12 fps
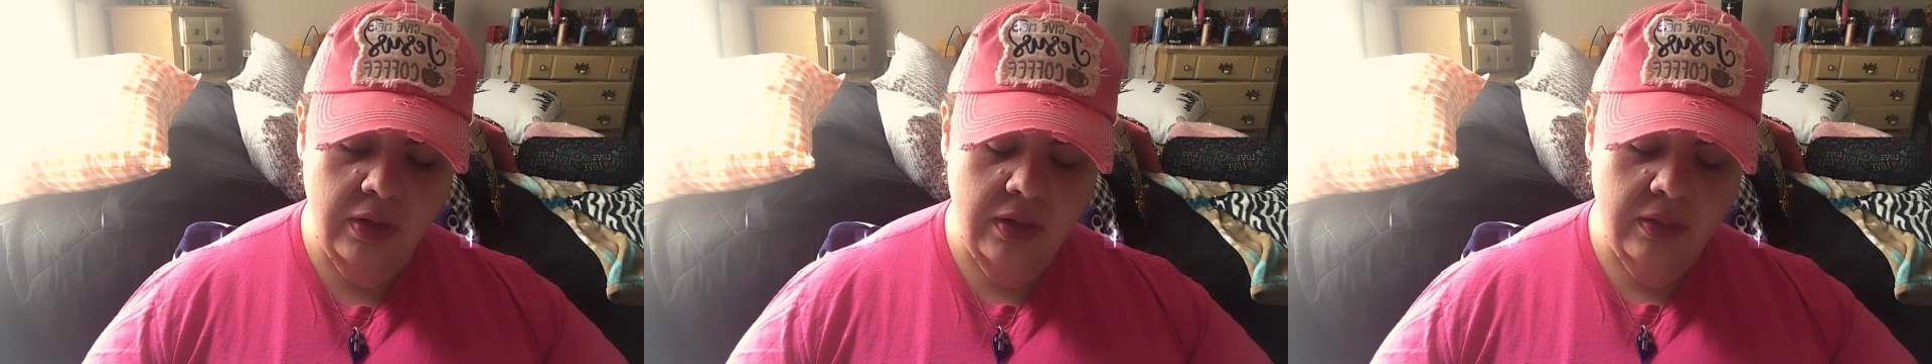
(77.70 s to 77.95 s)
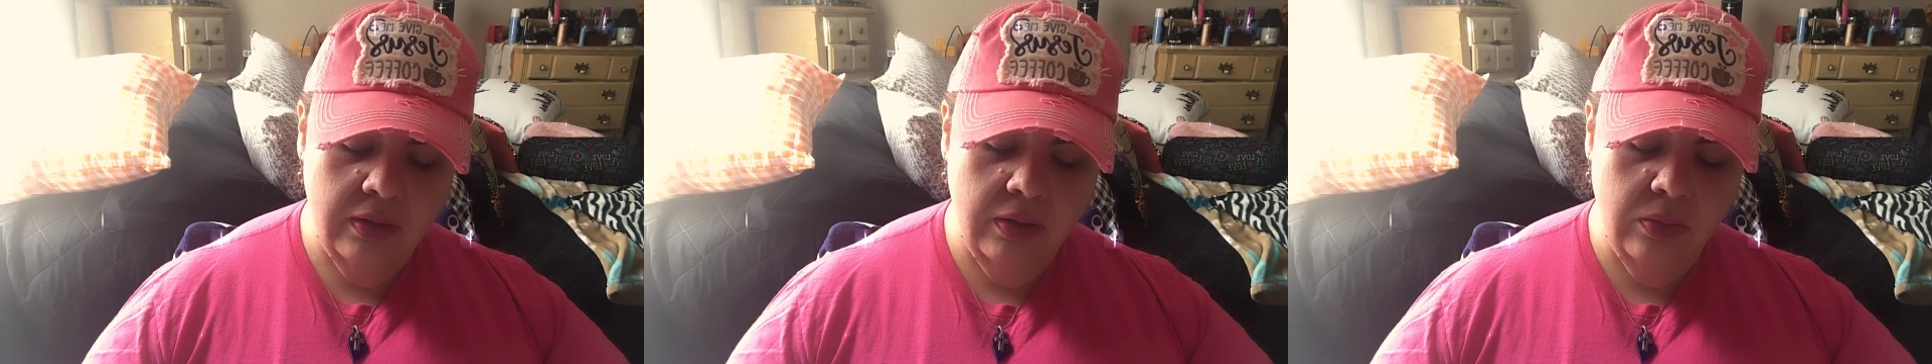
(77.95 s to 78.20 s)

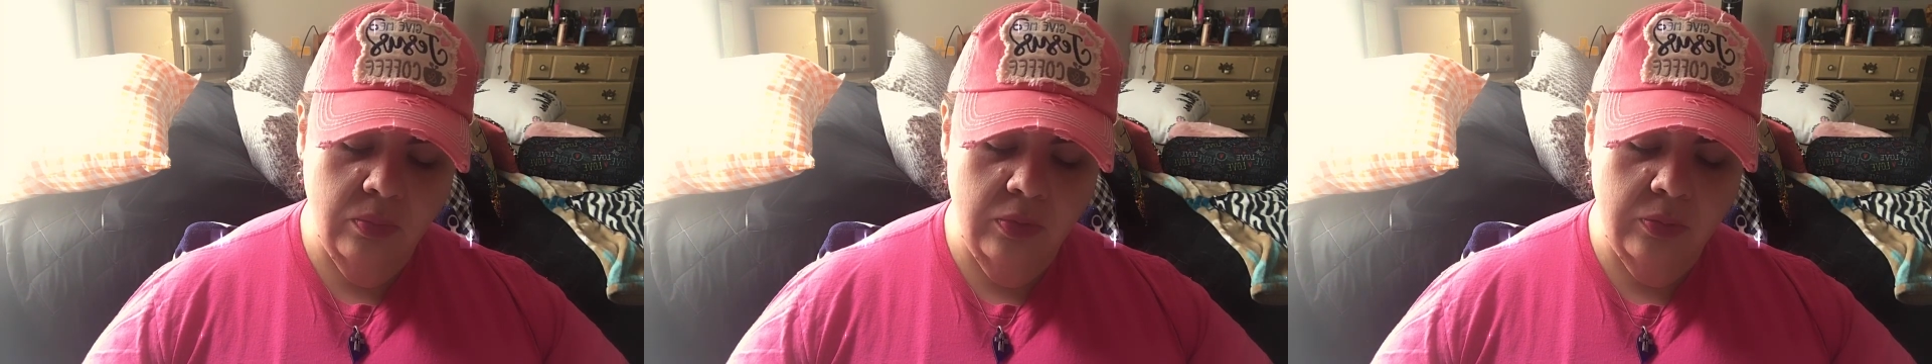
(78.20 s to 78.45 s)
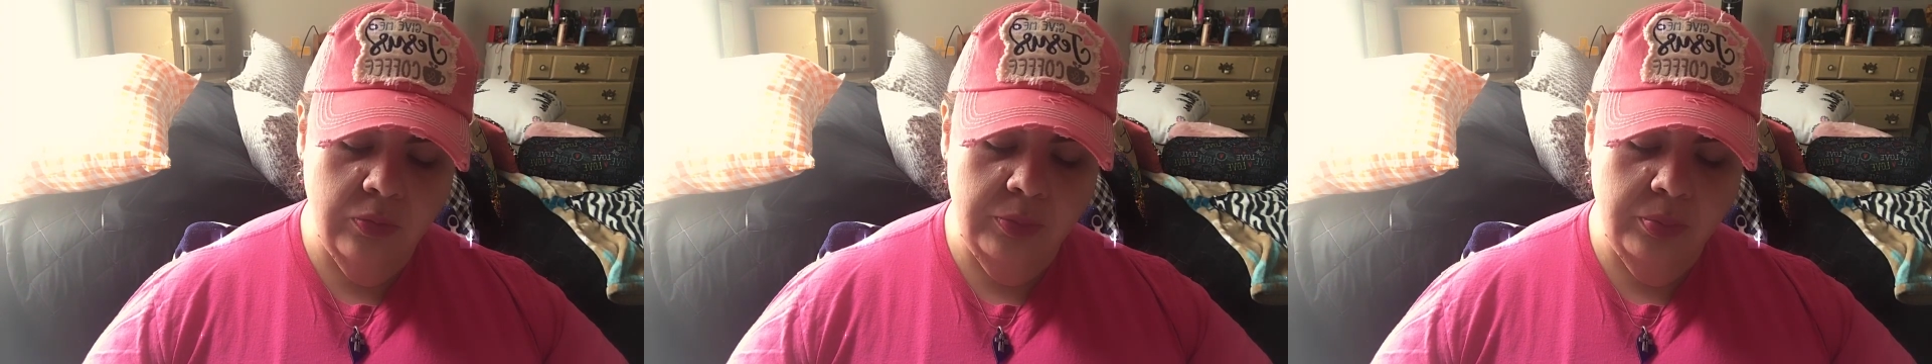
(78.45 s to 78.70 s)
than the
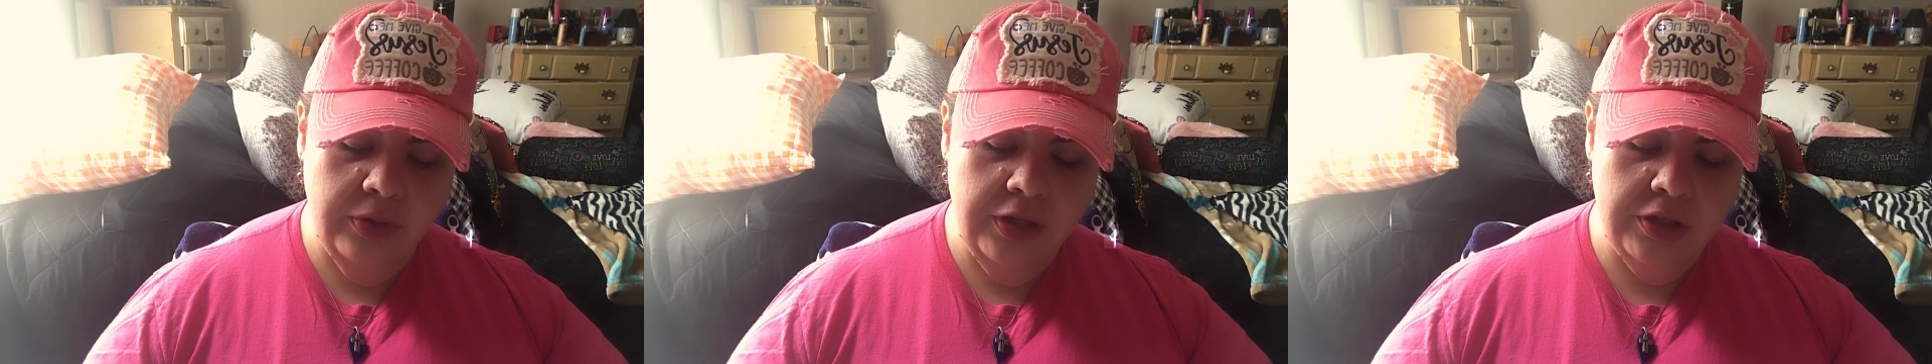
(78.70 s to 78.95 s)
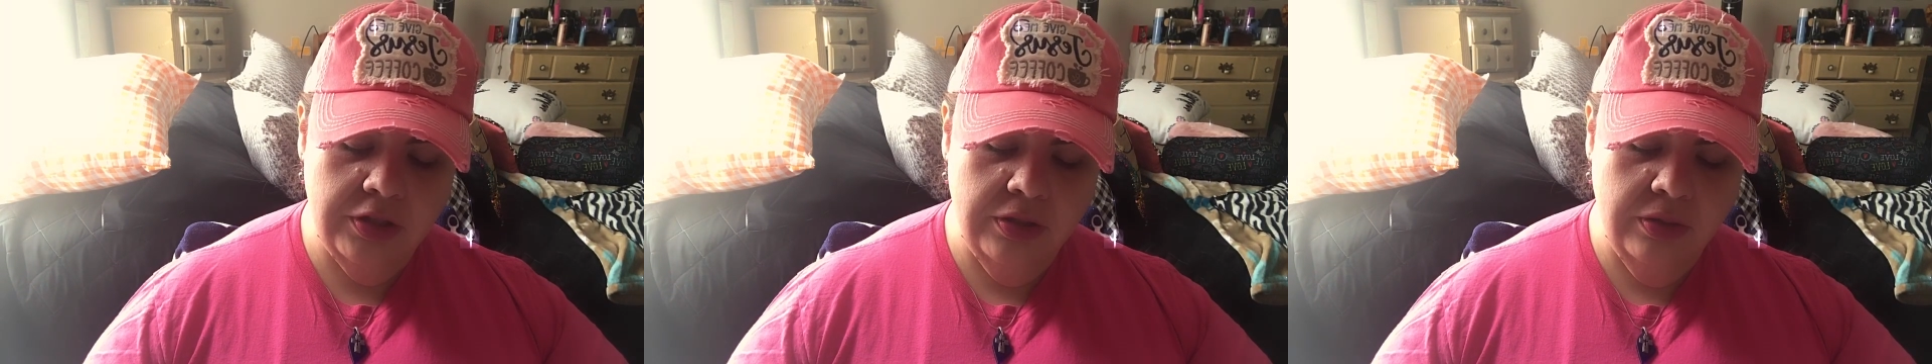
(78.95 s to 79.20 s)
one we
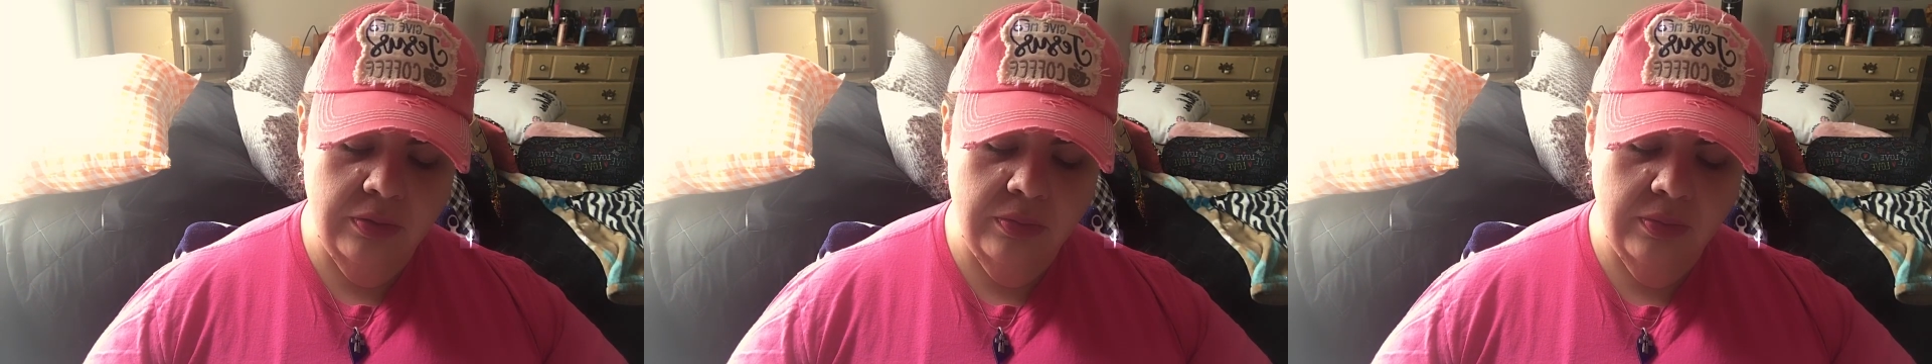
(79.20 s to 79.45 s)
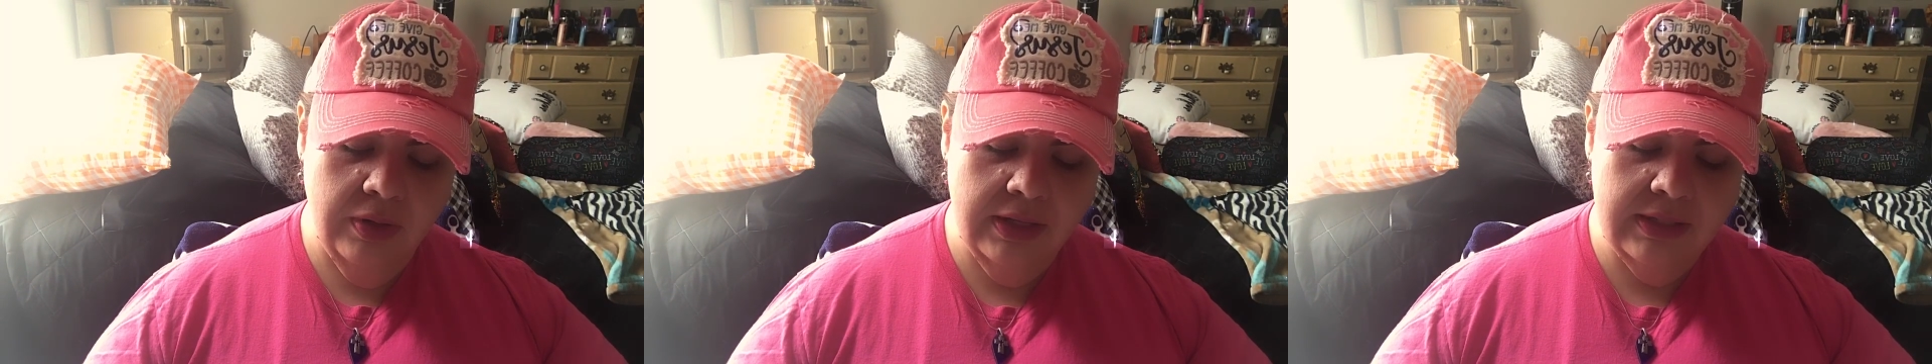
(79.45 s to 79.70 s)
preach to you.
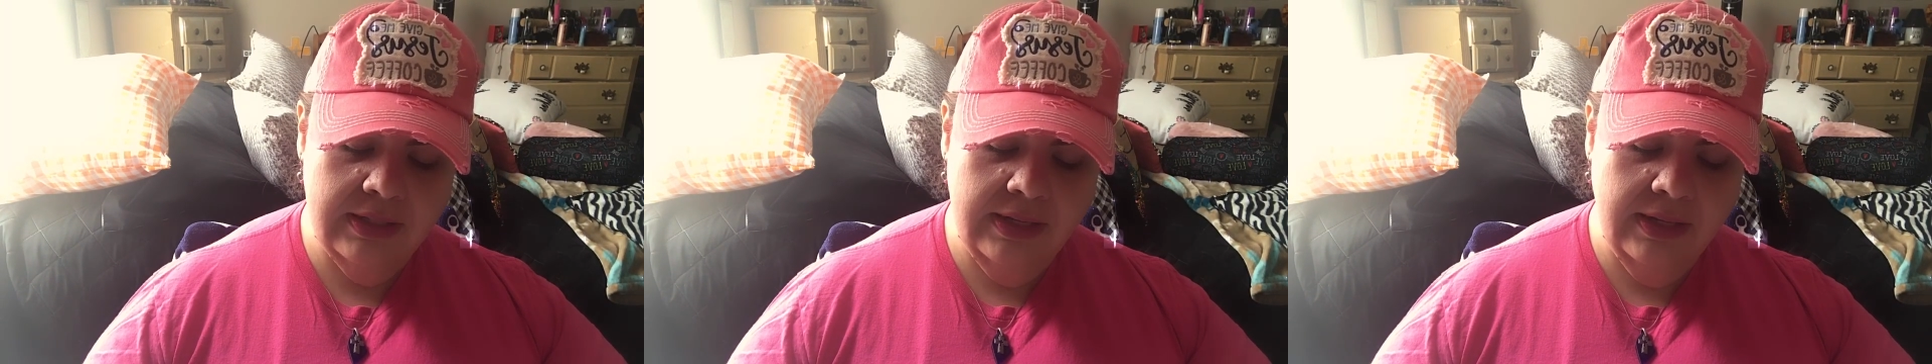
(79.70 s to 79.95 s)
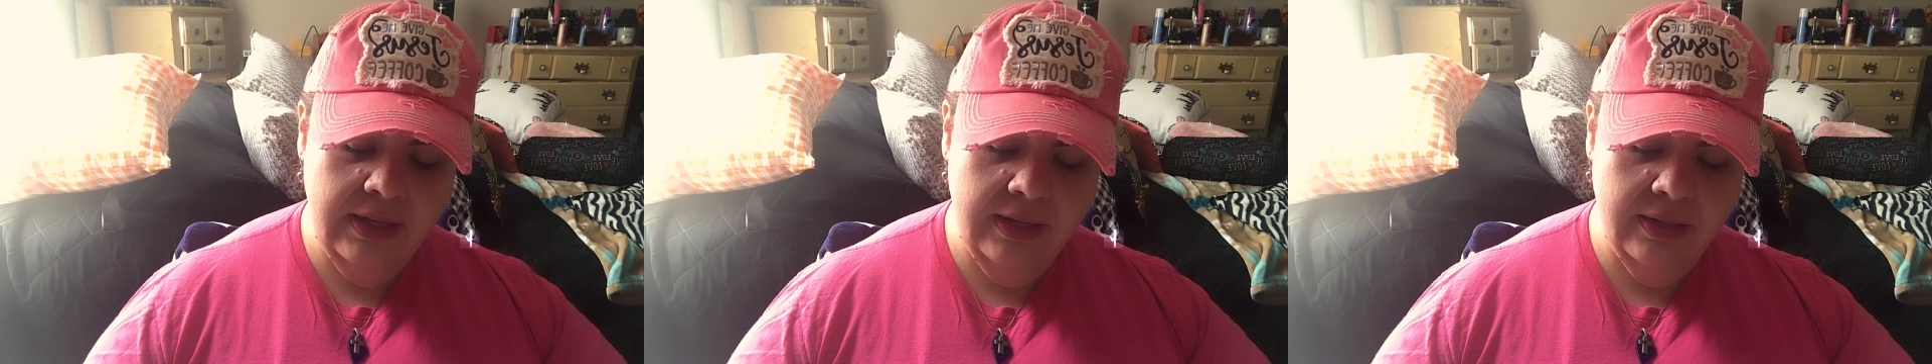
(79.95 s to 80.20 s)
I say
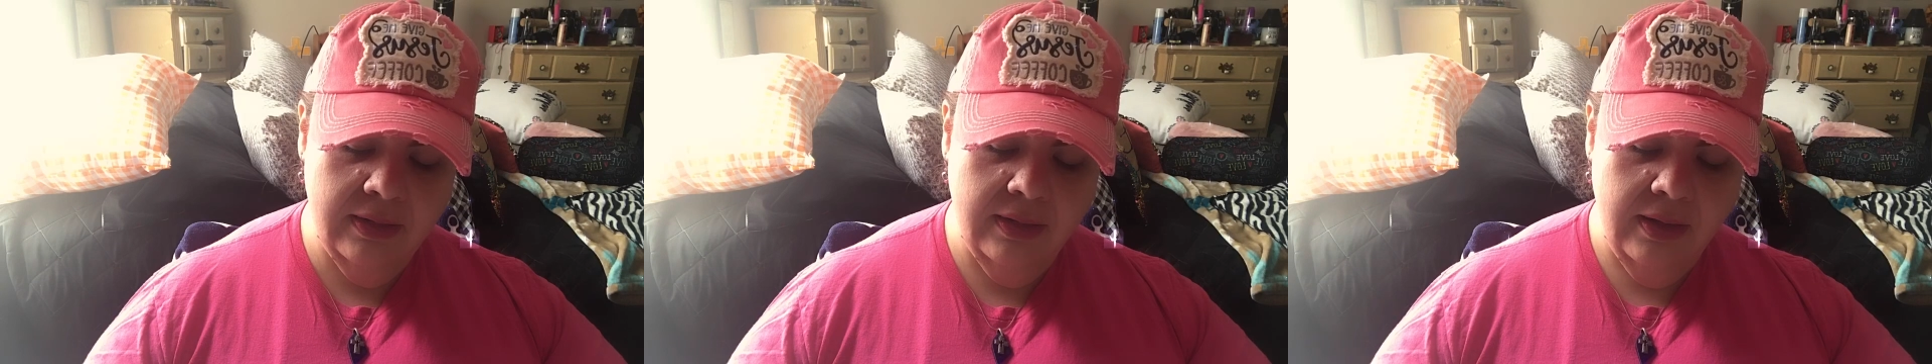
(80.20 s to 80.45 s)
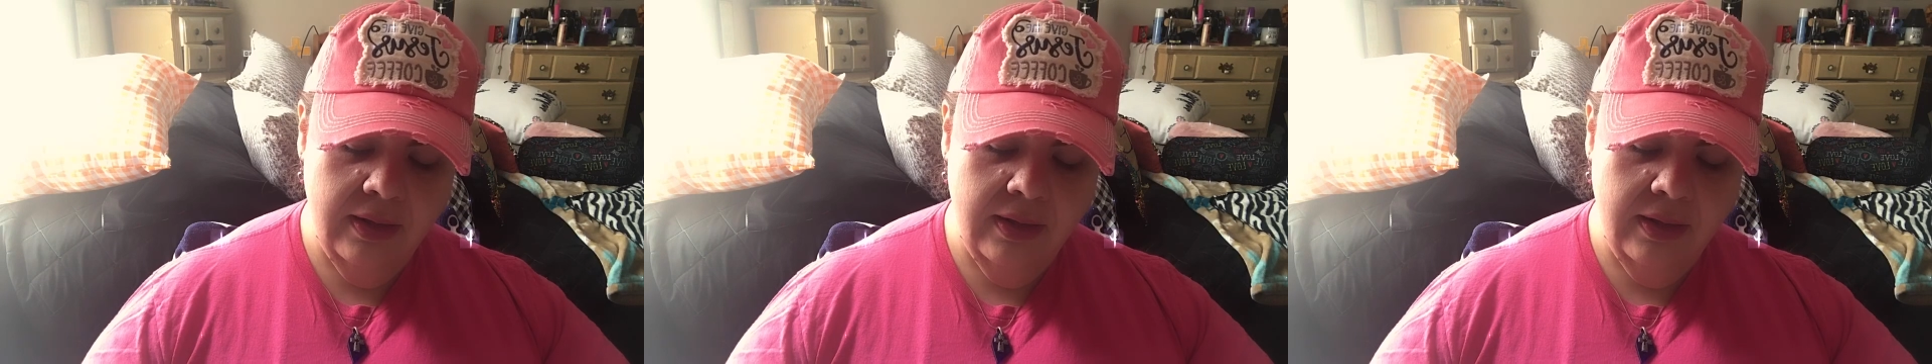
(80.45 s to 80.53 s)
again